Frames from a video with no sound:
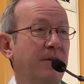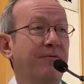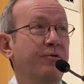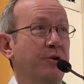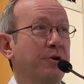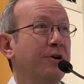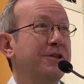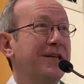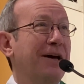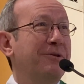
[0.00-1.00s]
For the
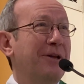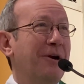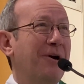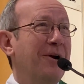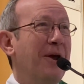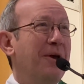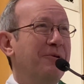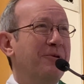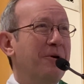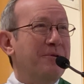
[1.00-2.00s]
cooks out there,
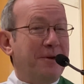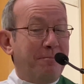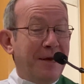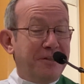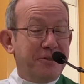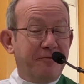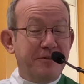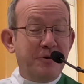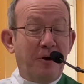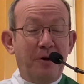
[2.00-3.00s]
you know that a pinch of
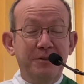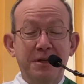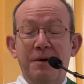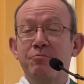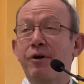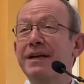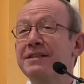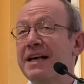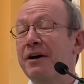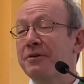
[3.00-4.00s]
salt
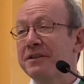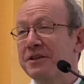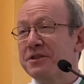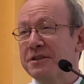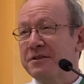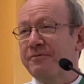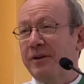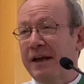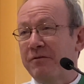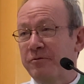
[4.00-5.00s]
brings out a dish's
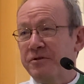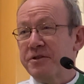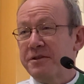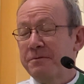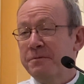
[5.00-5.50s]
flavors.